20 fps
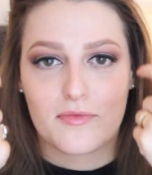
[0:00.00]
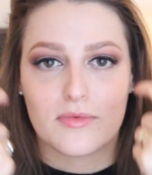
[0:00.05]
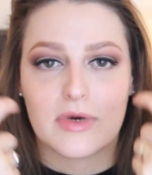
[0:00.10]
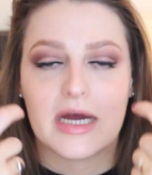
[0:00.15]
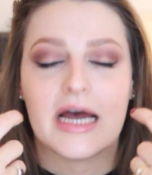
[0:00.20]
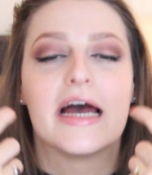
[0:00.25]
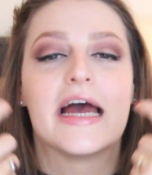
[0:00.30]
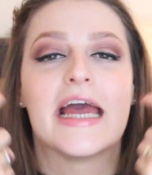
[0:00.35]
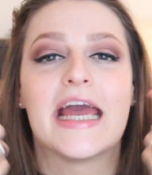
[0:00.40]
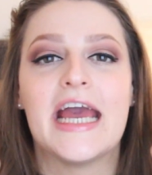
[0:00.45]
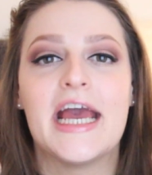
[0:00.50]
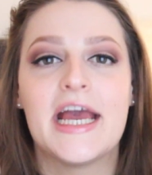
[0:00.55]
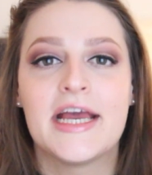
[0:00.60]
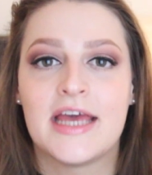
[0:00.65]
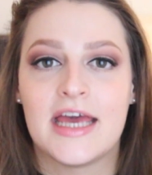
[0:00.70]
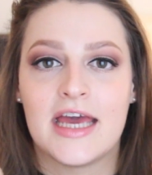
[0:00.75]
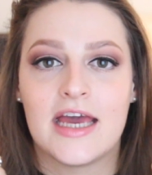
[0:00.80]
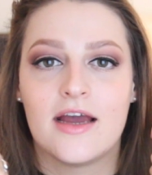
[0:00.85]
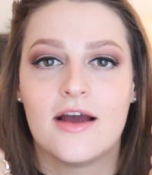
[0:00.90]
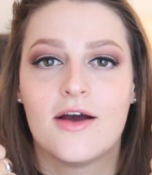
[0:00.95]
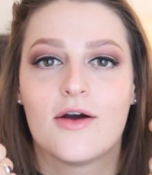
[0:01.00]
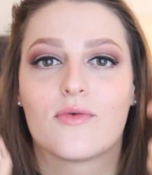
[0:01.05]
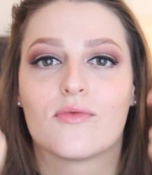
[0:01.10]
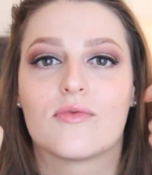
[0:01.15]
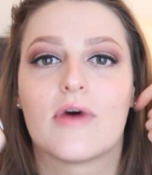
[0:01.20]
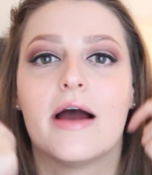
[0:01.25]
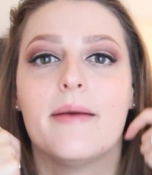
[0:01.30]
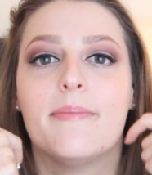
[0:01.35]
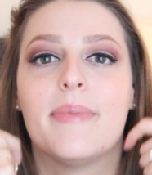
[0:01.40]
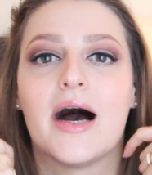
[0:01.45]
hanging
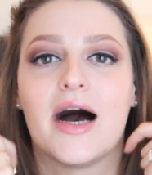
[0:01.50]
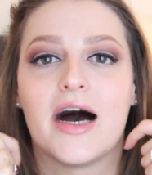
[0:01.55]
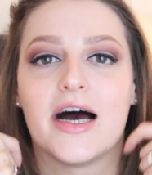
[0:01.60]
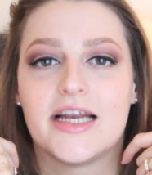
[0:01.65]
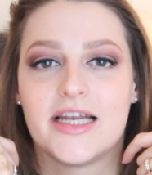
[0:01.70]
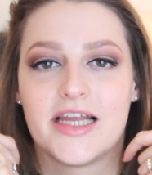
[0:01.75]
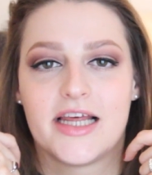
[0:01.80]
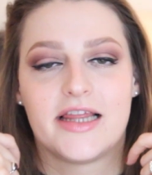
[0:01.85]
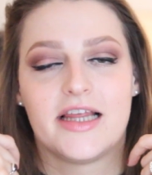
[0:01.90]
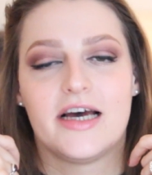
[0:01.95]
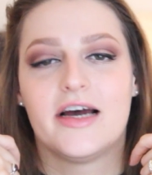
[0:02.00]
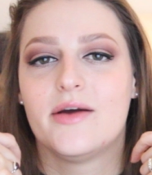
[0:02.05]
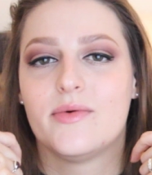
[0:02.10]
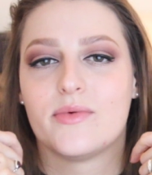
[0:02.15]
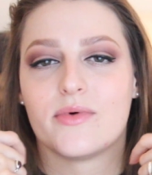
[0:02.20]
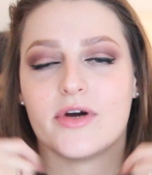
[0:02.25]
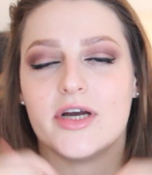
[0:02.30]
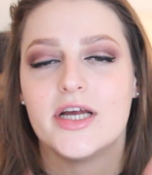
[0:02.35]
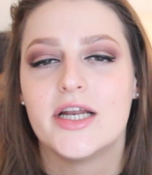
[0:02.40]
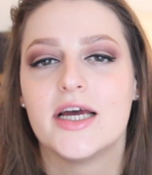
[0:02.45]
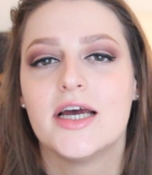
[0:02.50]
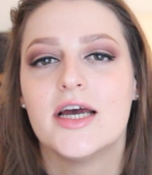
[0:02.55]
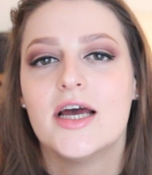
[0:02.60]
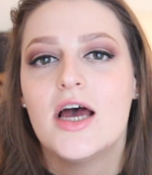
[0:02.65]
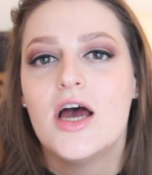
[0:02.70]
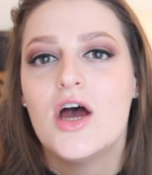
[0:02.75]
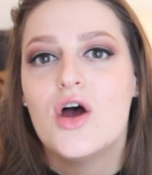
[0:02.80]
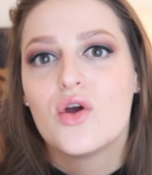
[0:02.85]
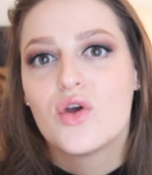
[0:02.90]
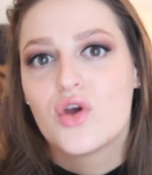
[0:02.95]
right behind the thyroid
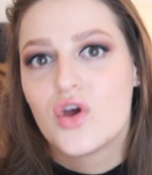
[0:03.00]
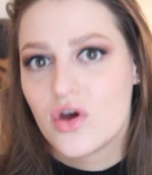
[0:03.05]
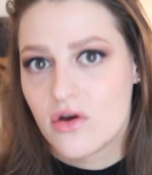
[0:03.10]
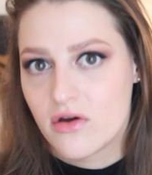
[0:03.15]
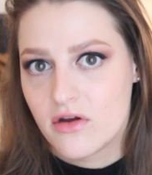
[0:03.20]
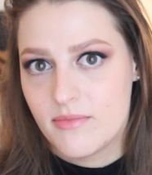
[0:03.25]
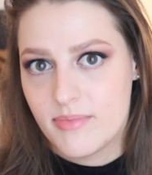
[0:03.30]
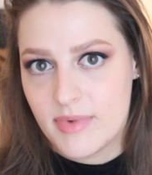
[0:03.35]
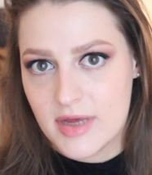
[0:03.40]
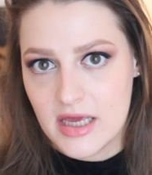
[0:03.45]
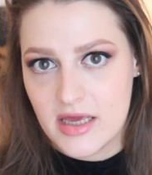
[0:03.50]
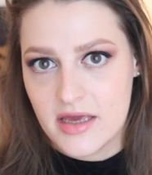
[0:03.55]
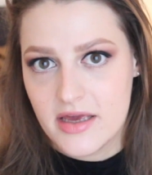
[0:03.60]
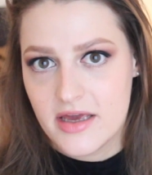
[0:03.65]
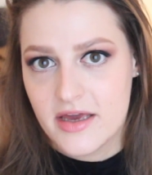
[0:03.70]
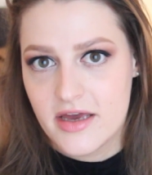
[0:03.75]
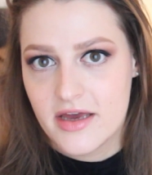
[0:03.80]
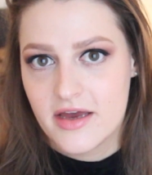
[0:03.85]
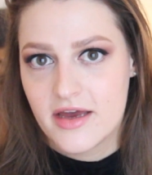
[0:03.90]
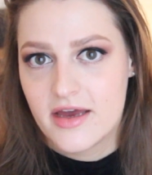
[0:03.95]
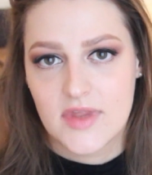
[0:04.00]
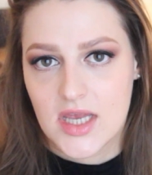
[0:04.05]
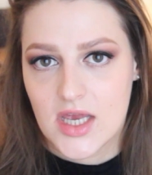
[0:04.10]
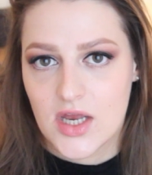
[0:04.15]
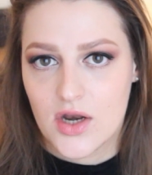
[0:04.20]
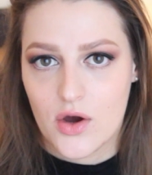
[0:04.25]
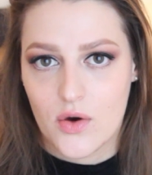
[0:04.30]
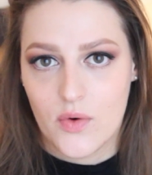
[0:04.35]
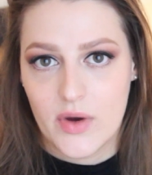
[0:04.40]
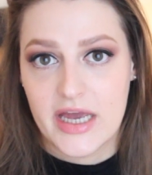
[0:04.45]
could be,
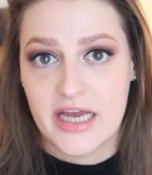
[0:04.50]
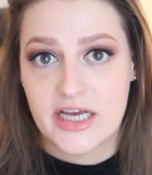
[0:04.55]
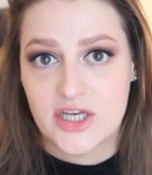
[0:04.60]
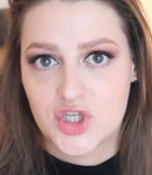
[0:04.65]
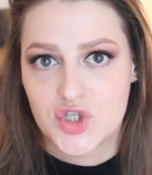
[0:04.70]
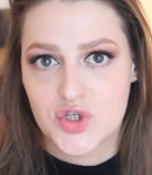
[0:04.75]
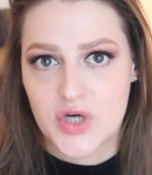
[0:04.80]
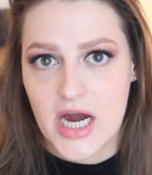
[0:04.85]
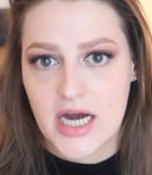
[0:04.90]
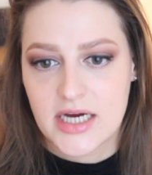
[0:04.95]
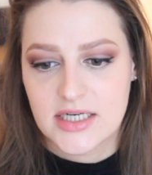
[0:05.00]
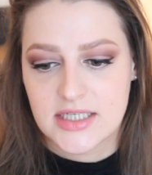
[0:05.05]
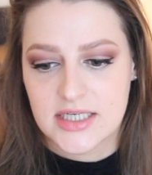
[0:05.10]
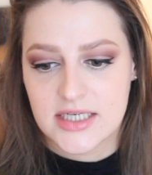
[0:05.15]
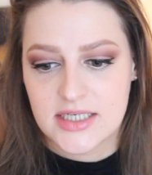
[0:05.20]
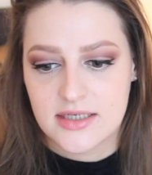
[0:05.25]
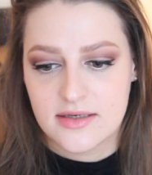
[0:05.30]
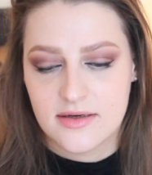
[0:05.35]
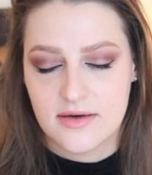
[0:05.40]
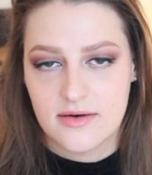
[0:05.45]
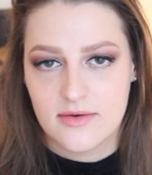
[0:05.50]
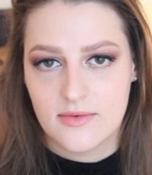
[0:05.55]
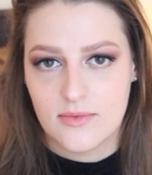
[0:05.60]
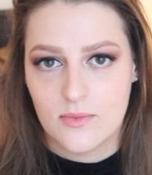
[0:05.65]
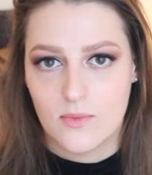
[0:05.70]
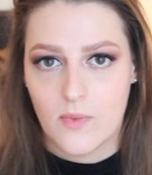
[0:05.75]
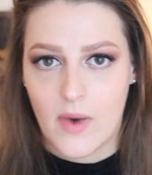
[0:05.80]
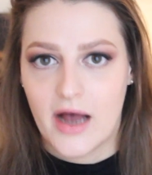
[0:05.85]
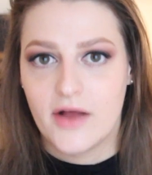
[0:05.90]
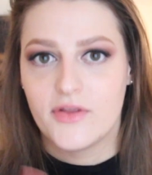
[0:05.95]
you know, extracted
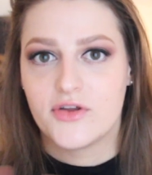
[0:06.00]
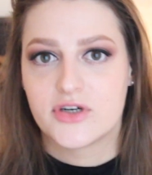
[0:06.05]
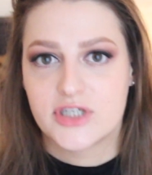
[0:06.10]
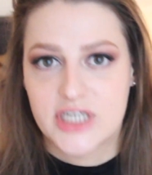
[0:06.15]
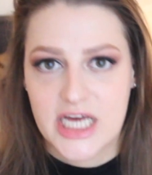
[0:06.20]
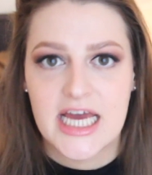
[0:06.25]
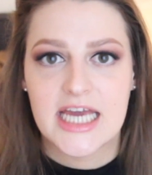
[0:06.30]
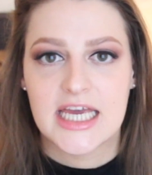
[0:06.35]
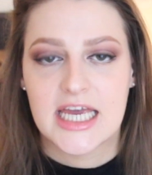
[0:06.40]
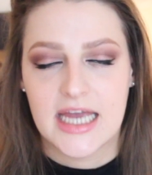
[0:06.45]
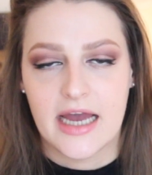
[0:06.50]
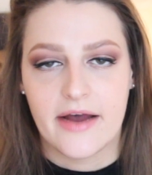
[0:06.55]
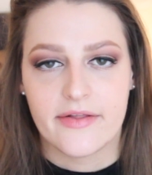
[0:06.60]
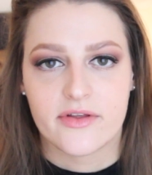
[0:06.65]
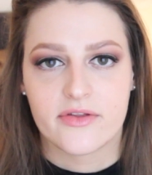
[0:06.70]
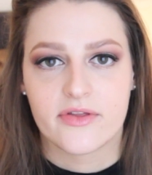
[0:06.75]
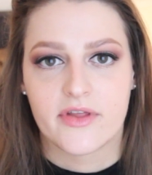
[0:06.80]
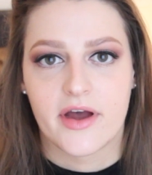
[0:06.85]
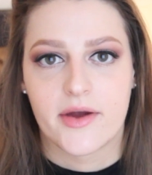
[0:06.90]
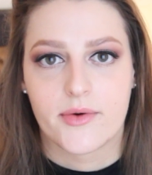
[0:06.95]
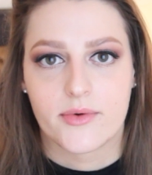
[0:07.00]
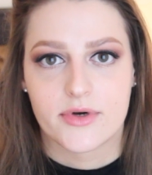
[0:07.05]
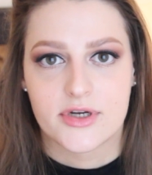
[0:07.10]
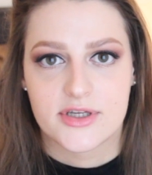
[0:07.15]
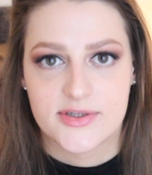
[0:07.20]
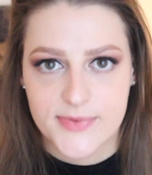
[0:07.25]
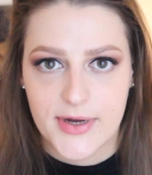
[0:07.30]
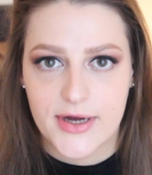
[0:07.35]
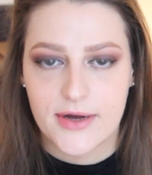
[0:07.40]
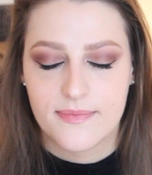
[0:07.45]
while they're taking out the thyroid
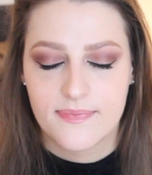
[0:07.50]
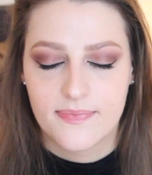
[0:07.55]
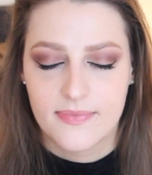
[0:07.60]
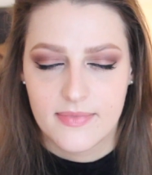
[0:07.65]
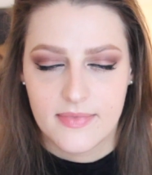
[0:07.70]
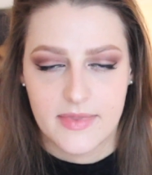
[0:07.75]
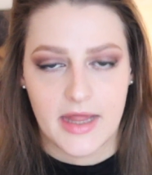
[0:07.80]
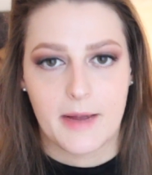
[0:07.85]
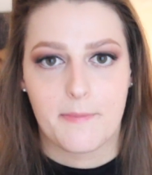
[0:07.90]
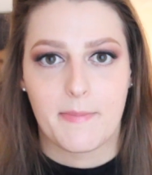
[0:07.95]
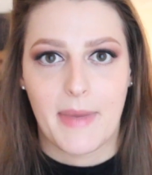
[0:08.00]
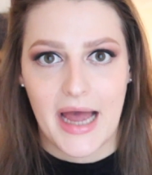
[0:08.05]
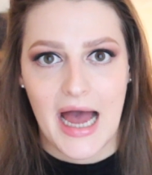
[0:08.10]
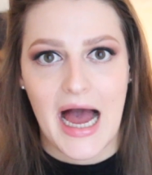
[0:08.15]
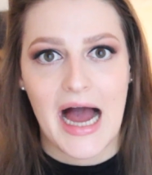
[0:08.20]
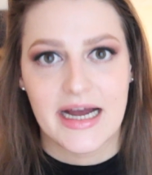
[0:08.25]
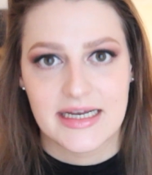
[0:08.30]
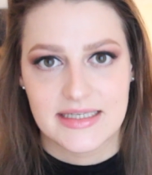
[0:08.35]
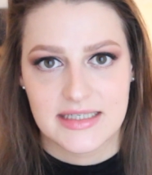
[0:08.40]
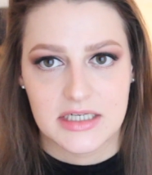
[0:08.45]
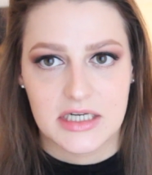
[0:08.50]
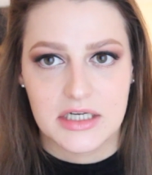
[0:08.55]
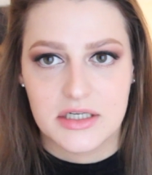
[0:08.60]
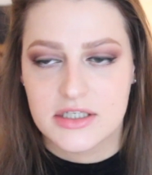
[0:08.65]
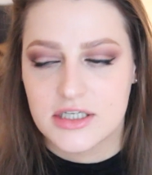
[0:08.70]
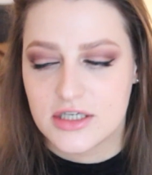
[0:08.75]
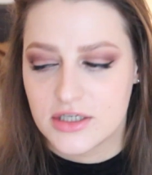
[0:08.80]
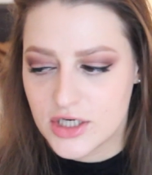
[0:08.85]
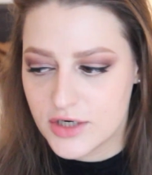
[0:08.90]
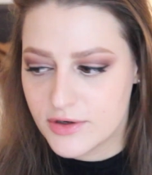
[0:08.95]
as well, like by
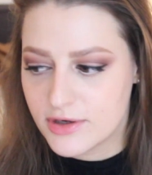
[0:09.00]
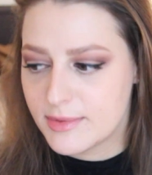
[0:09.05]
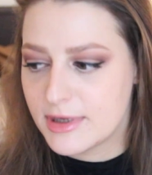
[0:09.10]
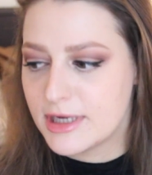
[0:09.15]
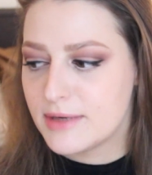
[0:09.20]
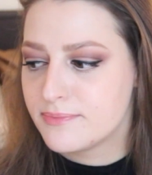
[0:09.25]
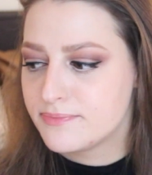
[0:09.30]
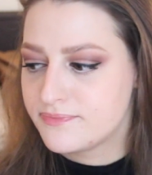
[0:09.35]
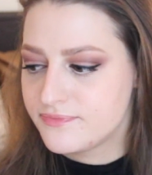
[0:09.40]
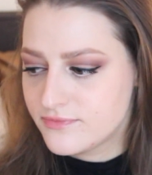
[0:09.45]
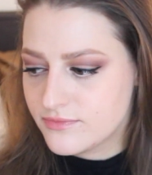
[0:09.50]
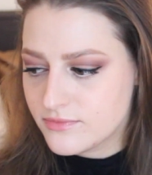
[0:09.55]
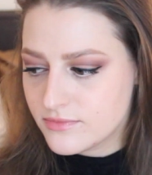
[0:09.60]
accident, you know what I mean?